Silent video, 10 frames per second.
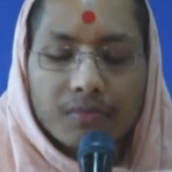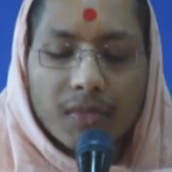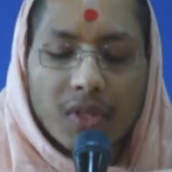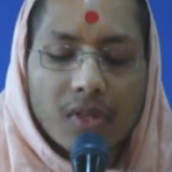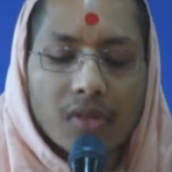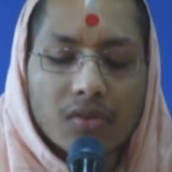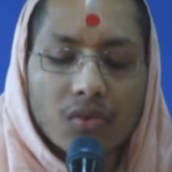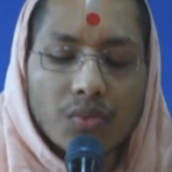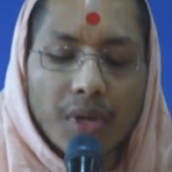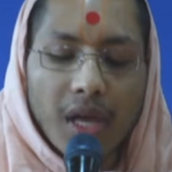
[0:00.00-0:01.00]
This
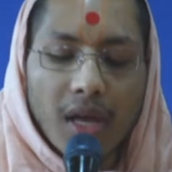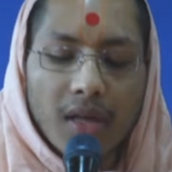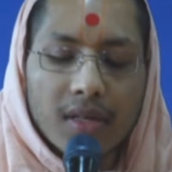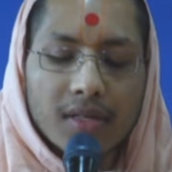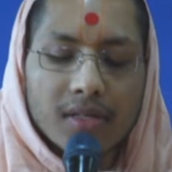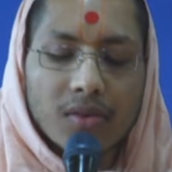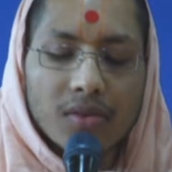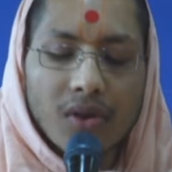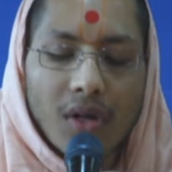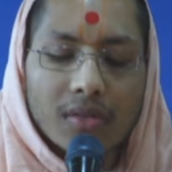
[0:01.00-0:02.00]
Umaya, she was
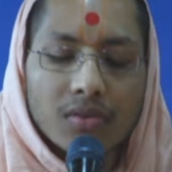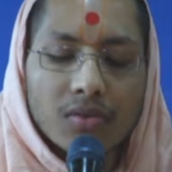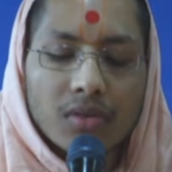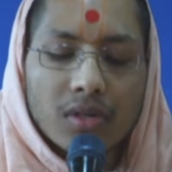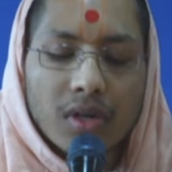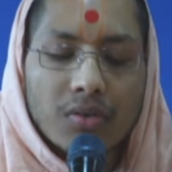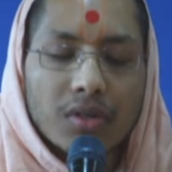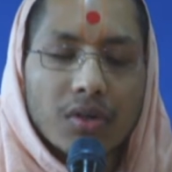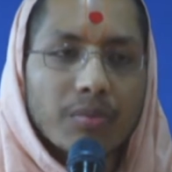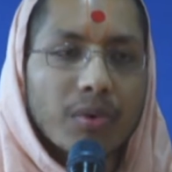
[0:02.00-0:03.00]
also a
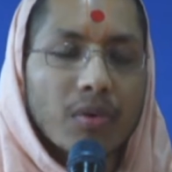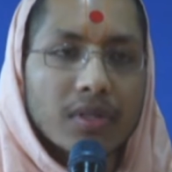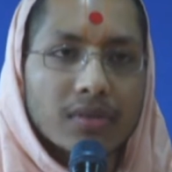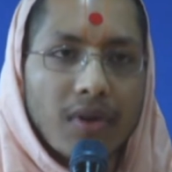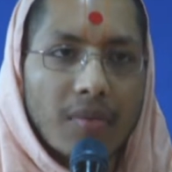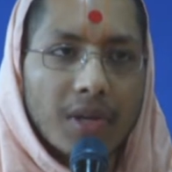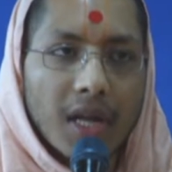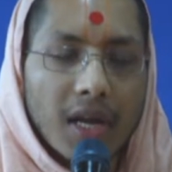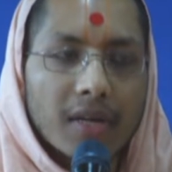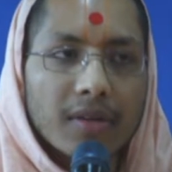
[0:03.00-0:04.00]
devotee of Bhagwan
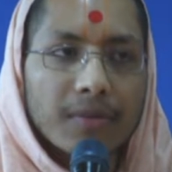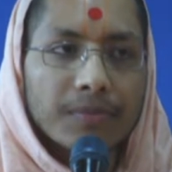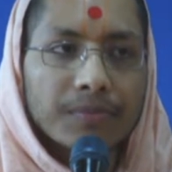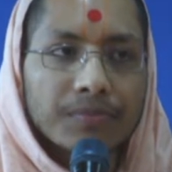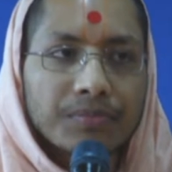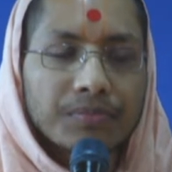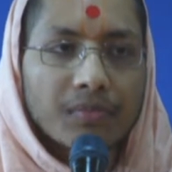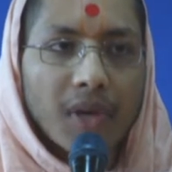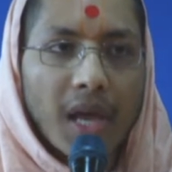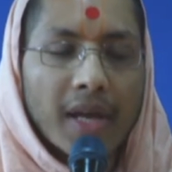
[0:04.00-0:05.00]
Swaminarayan.
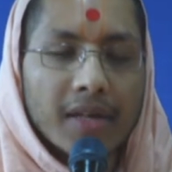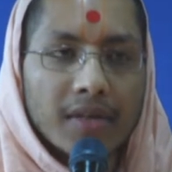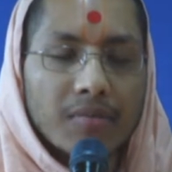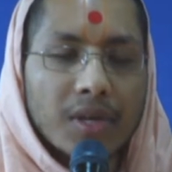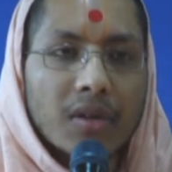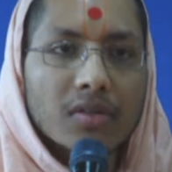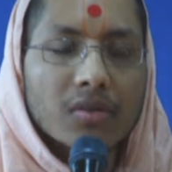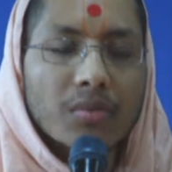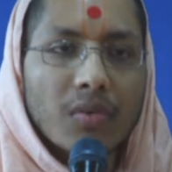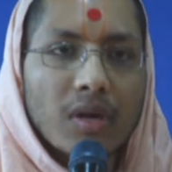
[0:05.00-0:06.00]
And because
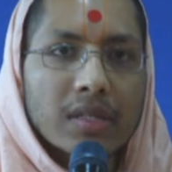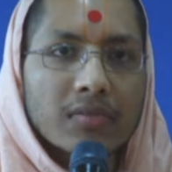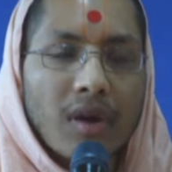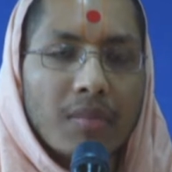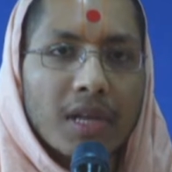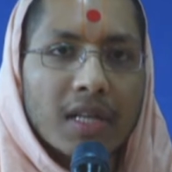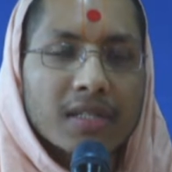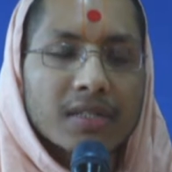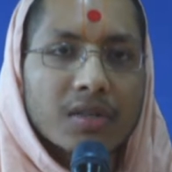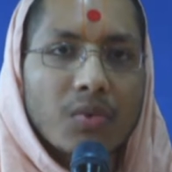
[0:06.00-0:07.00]
of Bhagwan
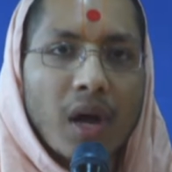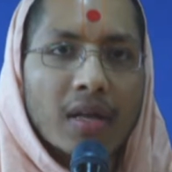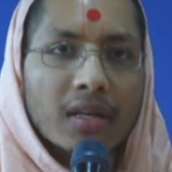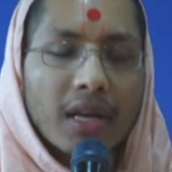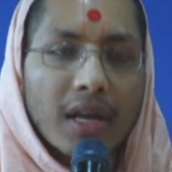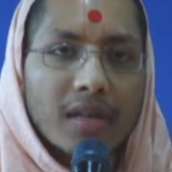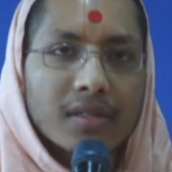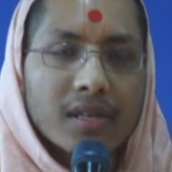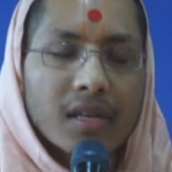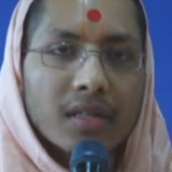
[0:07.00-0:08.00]
Swaminarayan's divine
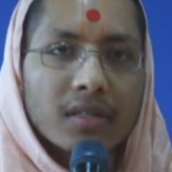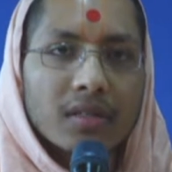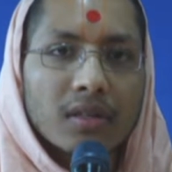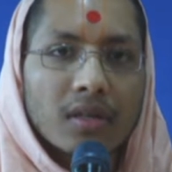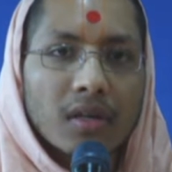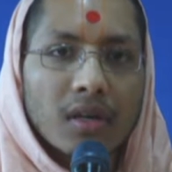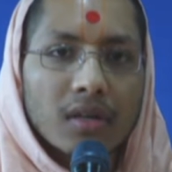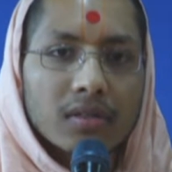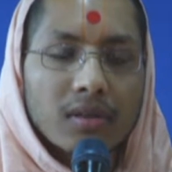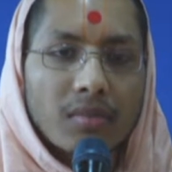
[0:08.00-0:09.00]
grace and
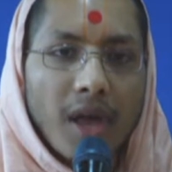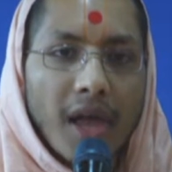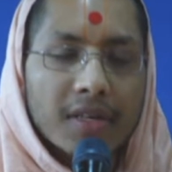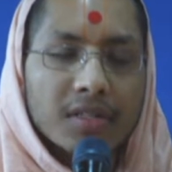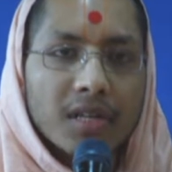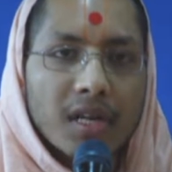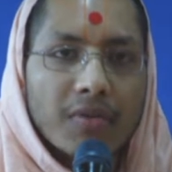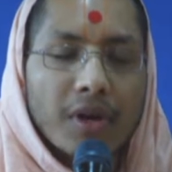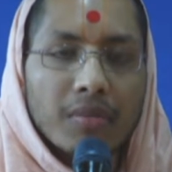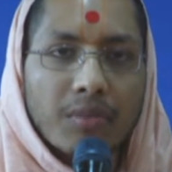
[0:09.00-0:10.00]
some extra
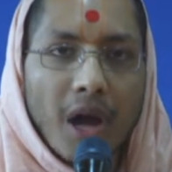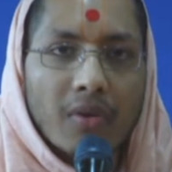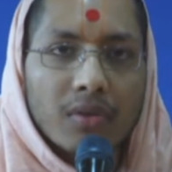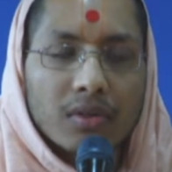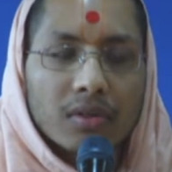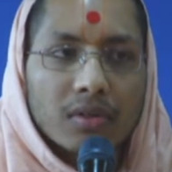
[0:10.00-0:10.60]
divine power,